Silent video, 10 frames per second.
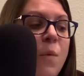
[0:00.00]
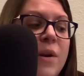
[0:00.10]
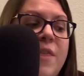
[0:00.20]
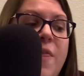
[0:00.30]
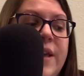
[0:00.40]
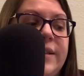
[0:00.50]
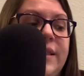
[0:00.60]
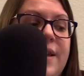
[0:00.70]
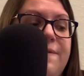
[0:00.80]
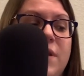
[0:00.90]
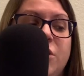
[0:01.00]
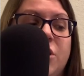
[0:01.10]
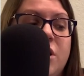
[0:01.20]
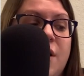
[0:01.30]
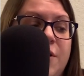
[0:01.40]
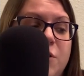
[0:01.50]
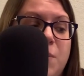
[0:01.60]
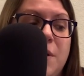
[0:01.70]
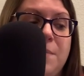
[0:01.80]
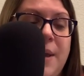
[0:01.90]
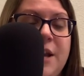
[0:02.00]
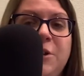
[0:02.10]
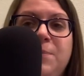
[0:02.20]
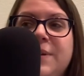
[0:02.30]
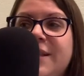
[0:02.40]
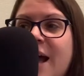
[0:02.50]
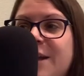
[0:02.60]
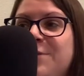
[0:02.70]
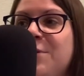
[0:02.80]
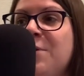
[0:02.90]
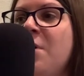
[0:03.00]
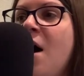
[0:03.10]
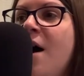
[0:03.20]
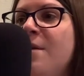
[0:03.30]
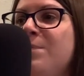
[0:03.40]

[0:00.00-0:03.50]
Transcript: One of the things they feature on their Twitter page, besides uh,